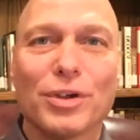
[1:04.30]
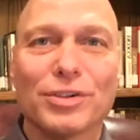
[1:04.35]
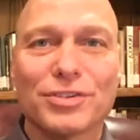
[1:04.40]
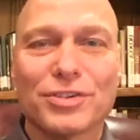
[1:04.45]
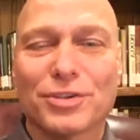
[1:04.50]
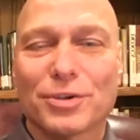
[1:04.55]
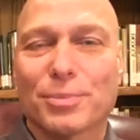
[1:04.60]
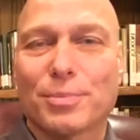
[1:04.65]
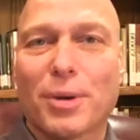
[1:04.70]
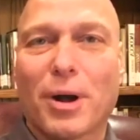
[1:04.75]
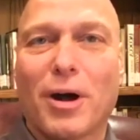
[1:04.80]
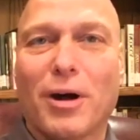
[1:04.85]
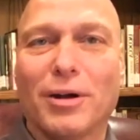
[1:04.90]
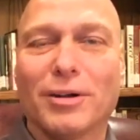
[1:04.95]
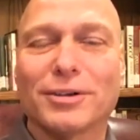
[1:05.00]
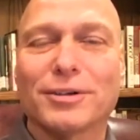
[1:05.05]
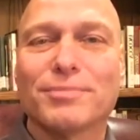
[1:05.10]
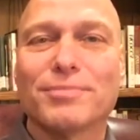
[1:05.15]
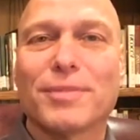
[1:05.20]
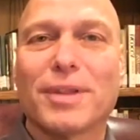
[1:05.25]
once they're
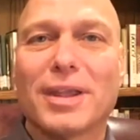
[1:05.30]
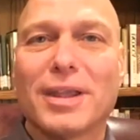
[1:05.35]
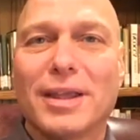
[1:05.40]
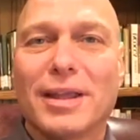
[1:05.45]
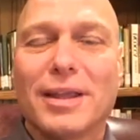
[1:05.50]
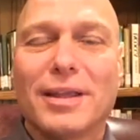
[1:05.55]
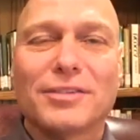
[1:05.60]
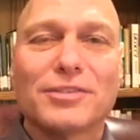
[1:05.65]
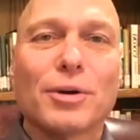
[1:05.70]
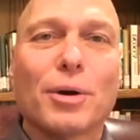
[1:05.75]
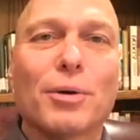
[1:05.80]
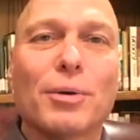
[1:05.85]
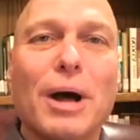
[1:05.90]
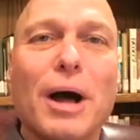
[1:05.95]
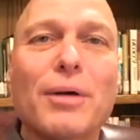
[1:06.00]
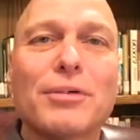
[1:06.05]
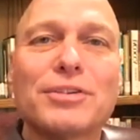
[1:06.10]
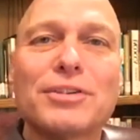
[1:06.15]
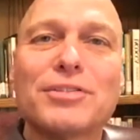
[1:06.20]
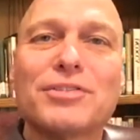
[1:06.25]
bought. So
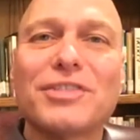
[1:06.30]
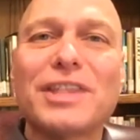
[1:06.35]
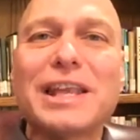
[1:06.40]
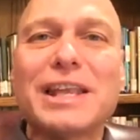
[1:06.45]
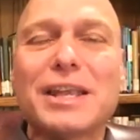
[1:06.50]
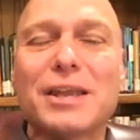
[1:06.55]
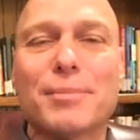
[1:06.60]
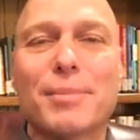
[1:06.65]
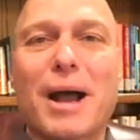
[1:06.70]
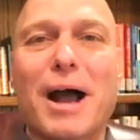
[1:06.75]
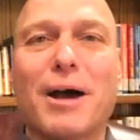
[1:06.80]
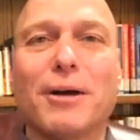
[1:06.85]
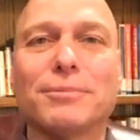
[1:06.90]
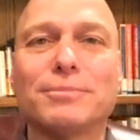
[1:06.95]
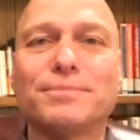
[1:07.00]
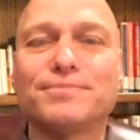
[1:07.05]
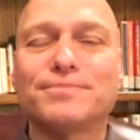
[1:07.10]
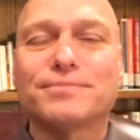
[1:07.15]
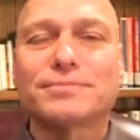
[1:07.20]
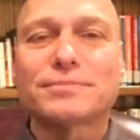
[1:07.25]
I was just thinking
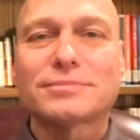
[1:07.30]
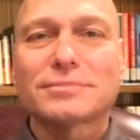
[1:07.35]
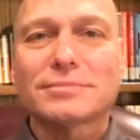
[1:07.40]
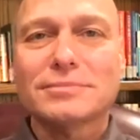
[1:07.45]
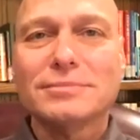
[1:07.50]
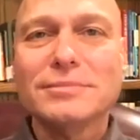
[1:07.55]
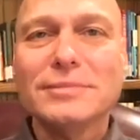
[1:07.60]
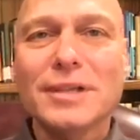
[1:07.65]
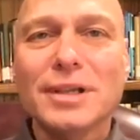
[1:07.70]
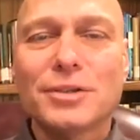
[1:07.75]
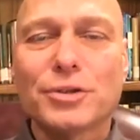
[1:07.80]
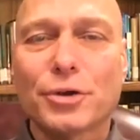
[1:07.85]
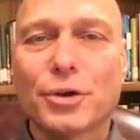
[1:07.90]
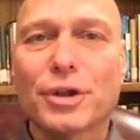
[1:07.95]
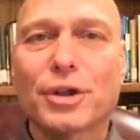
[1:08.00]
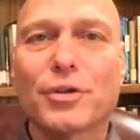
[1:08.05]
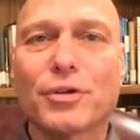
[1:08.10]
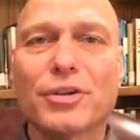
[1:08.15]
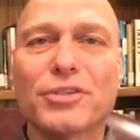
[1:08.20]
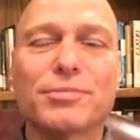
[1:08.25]
about
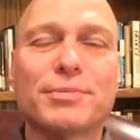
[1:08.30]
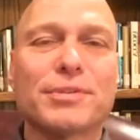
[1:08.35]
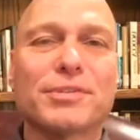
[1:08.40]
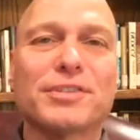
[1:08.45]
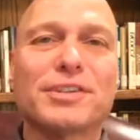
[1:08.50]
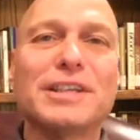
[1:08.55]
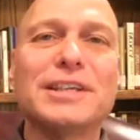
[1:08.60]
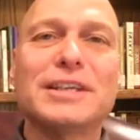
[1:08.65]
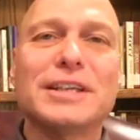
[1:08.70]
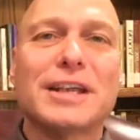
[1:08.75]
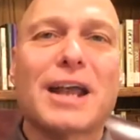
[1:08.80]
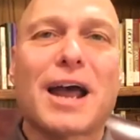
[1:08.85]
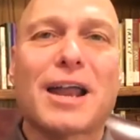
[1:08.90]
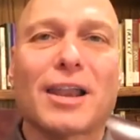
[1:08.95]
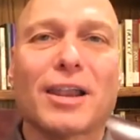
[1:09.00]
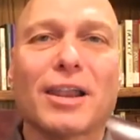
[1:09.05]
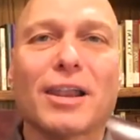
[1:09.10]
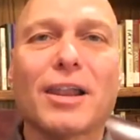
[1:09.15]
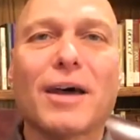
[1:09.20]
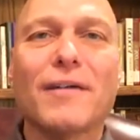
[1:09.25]
during Christmas, Cindy and I
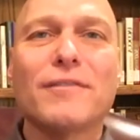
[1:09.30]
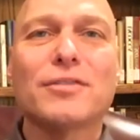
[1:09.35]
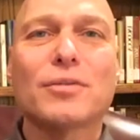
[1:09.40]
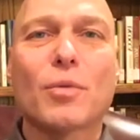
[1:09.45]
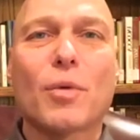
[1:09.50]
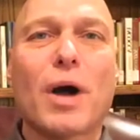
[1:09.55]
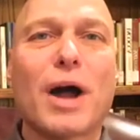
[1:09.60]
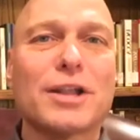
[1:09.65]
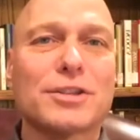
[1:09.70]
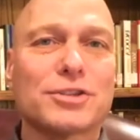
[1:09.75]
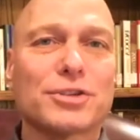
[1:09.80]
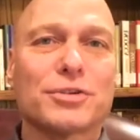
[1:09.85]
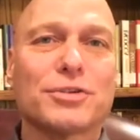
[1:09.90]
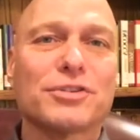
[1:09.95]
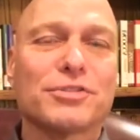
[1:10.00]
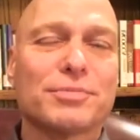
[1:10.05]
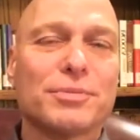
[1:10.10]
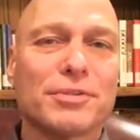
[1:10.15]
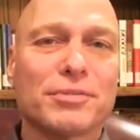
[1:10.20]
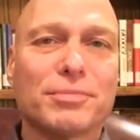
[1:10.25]
love to watch
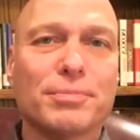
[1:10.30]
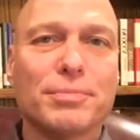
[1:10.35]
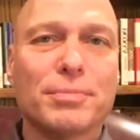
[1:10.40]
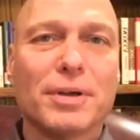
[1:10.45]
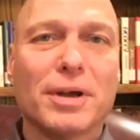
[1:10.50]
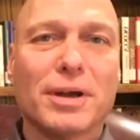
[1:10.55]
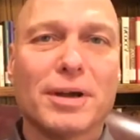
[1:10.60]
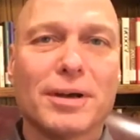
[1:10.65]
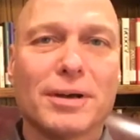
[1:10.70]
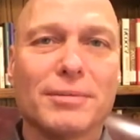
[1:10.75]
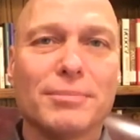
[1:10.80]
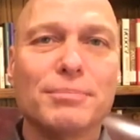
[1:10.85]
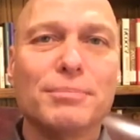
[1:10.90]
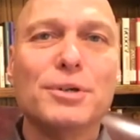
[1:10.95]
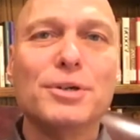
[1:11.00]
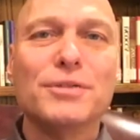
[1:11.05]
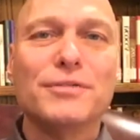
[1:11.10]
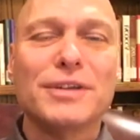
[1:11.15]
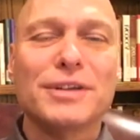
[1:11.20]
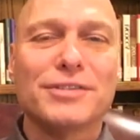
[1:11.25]
Christmas
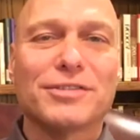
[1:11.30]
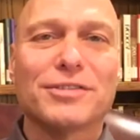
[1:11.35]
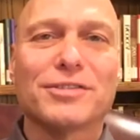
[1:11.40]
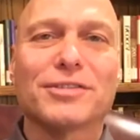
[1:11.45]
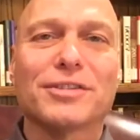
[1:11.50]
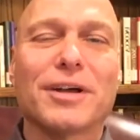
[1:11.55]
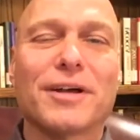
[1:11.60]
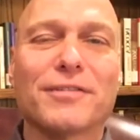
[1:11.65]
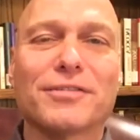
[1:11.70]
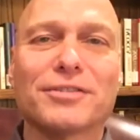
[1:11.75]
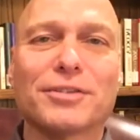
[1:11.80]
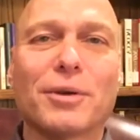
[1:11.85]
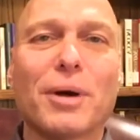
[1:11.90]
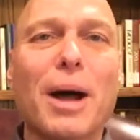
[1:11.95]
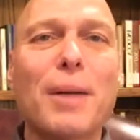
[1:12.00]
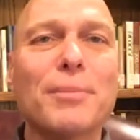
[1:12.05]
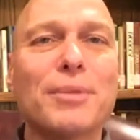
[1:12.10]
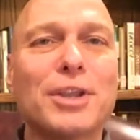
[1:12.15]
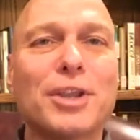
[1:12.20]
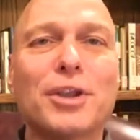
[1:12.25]
movies and stuff. So
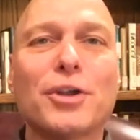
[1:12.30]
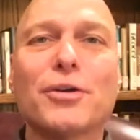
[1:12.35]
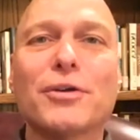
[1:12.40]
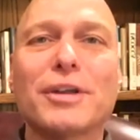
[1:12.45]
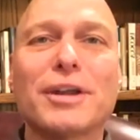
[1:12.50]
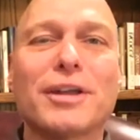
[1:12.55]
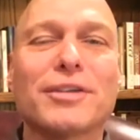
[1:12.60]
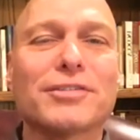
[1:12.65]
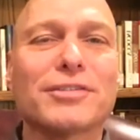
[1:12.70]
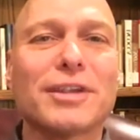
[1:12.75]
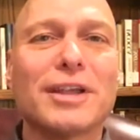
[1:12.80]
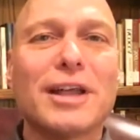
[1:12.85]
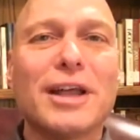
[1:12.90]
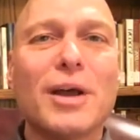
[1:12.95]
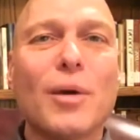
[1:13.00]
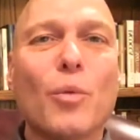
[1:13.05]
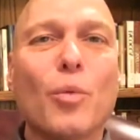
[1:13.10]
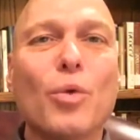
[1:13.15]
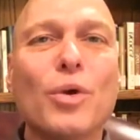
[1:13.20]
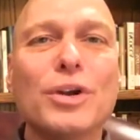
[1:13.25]
I'm curious,
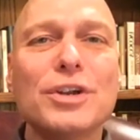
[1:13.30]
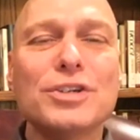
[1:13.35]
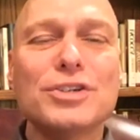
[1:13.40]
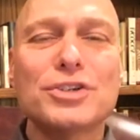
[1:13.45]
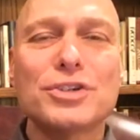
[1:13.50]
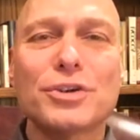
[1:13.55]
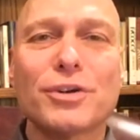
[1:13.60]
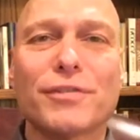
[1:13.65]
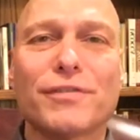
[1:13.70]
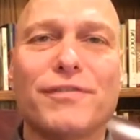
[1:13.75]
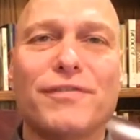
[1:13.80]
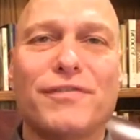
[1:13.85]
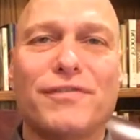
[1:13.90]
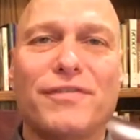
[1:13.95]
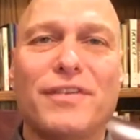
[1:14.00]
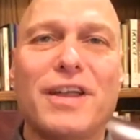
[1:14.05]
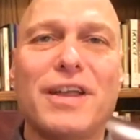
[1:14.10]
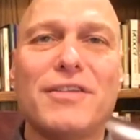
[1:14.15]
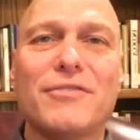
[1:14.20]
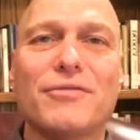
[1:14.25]
what is your
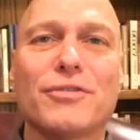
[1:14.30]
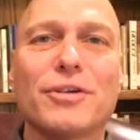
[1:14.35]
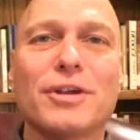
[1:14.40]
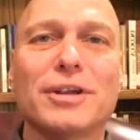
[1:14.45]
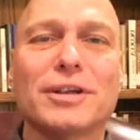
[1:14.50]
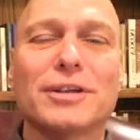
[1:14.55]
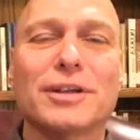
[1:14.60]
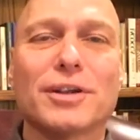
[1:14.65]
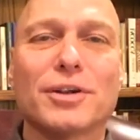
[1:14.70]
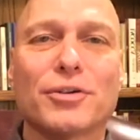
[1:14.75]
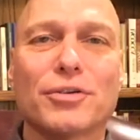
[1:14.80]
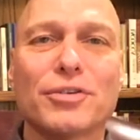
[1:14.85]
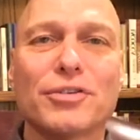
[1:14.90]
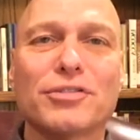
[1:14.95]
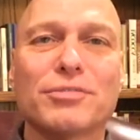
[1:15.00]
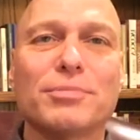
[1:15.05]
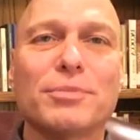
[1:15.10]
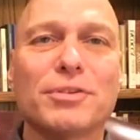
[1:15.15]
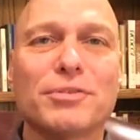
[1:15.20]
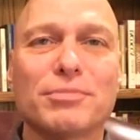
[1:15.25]
favorite
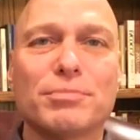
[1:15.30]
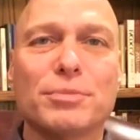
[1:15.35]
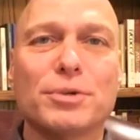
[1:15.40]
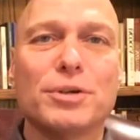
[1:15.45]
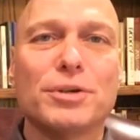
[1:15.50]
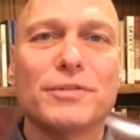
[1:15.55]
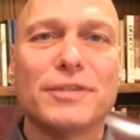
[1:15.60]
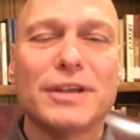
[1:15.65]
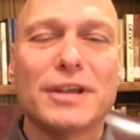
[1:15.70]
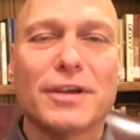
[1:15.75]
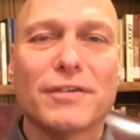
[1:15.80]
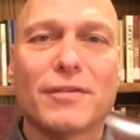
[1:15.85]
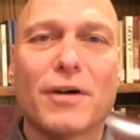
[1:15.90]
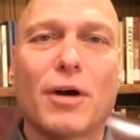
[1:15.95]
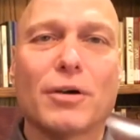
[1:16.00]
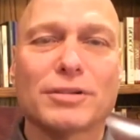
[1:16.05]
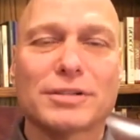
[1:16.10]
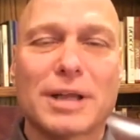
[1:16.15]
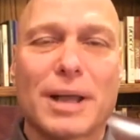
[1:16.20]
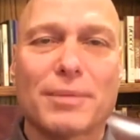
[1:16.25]
Christmas movie of
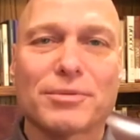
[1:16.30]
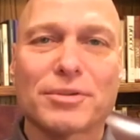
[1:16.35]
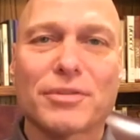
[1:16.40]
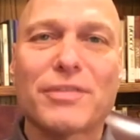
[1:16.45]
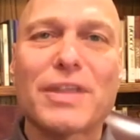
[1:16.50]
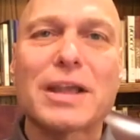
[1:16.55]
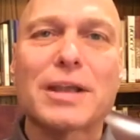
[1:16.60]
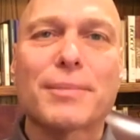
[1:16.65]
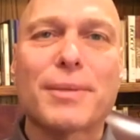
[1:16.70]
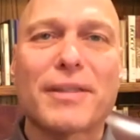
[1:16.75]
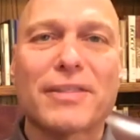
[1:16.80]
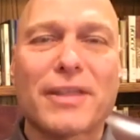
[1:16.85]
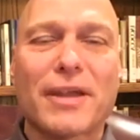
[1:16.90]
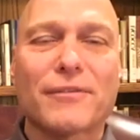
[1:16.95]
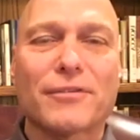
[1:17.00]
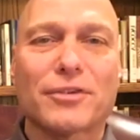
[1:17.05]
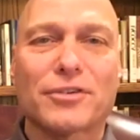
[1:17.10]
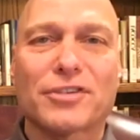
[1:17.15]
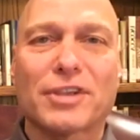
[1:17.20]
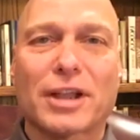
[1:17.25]
all time? So think about
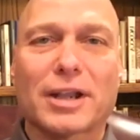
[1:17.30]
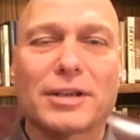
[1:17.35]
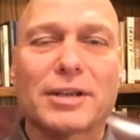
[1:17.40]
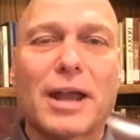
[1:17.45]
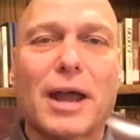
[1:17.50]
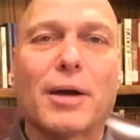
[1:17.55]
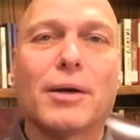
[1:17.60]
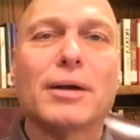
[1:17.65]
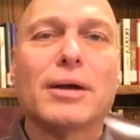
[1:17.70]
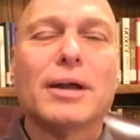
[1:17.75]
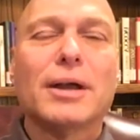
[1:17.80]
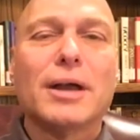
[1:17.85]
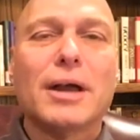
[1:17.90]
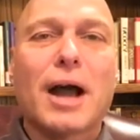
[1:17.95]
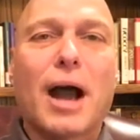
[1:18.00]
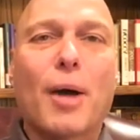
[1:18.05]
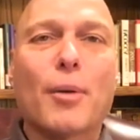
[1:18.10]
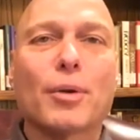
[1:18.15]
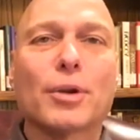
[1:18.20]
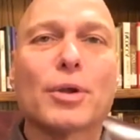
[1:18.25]
that for a second. Now,
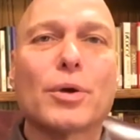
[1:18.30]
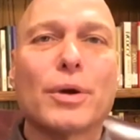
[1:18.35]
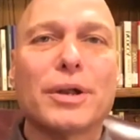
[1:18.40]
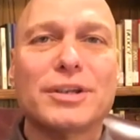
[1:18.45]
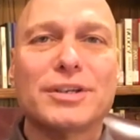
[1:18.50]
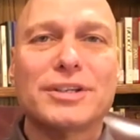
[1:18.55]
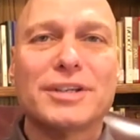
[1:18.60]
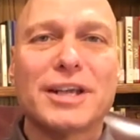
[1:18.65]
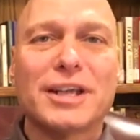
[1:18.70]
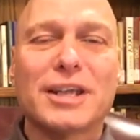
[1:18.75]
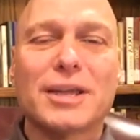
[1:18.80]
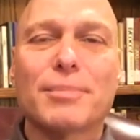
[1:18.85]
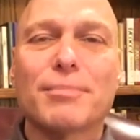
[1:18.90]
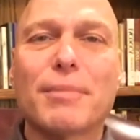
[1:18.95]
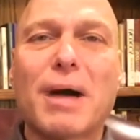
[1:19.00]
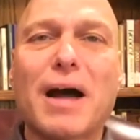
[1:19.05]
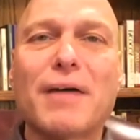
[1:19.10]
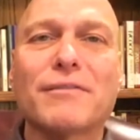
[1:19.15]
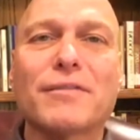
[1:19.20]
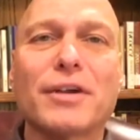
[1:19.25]
I want to go ahead and tell you
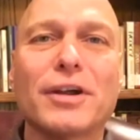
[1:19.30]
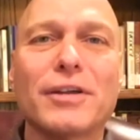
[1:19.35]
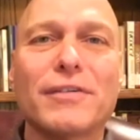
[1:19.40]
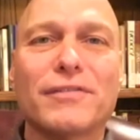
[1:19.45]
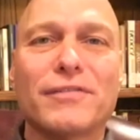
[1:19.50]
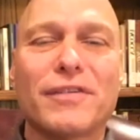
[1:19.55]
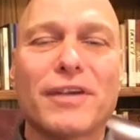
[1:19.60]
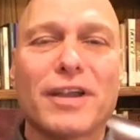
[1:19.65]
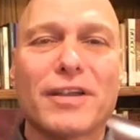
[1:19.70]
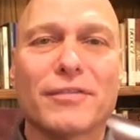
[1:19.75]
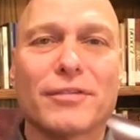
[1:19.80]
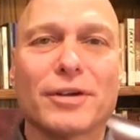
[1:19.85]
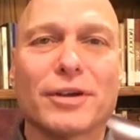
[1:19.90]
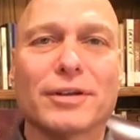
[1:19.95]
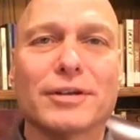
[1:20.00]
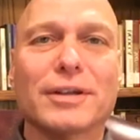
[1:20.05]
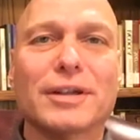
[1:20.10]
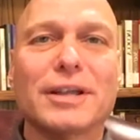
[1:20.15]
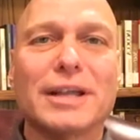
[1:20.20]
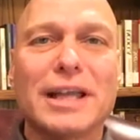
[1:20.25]
my very
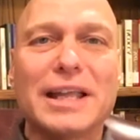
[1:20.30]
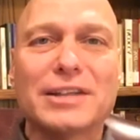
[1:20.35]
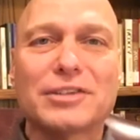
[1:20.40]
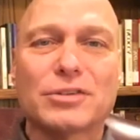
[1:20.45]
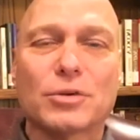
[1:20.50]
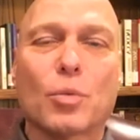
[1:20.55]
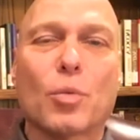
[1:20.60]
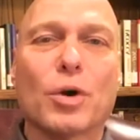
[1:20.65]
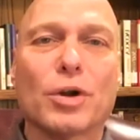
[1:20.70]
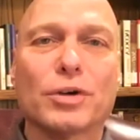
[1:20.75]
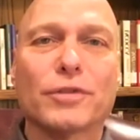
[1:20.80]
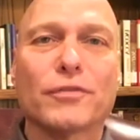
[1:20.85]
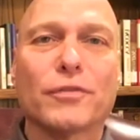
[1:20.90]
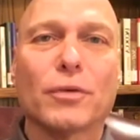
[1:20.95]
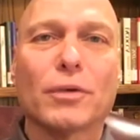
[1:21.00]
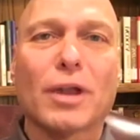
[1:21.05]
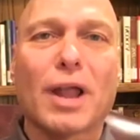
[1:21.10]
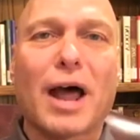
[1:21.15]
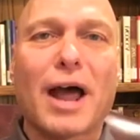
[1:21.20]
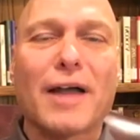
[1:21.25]
favorite, It's a
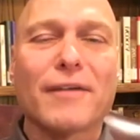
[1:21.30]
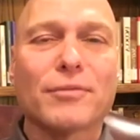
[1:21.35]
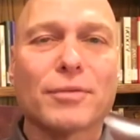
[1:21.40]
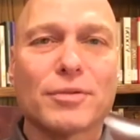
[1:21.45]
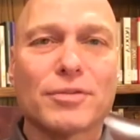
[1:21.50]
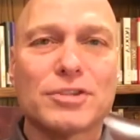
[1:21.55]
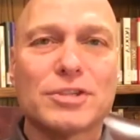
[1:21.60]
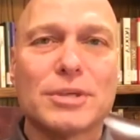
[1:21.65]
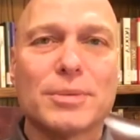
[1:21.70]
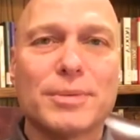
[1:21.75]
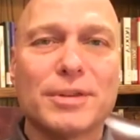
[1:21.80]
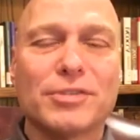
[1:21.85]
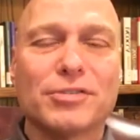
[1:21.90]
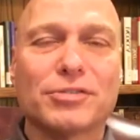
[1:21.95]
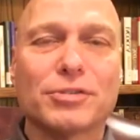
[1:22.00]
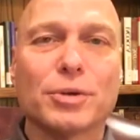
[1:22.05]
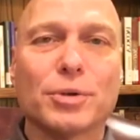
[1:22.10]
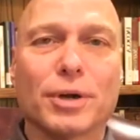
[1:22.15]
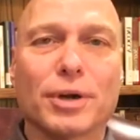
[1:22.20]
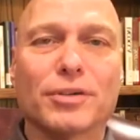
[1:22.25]
Wonderful Life with Jimmy
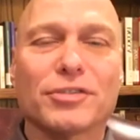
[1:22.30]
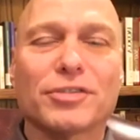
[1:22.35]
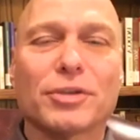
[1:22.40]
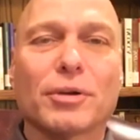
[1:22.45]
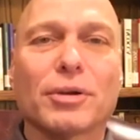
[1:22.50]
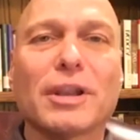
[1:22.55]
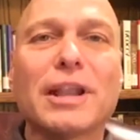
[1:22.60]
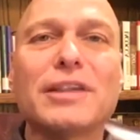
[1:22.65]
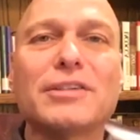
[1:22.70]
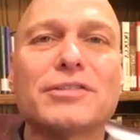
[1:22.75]
Stewart. So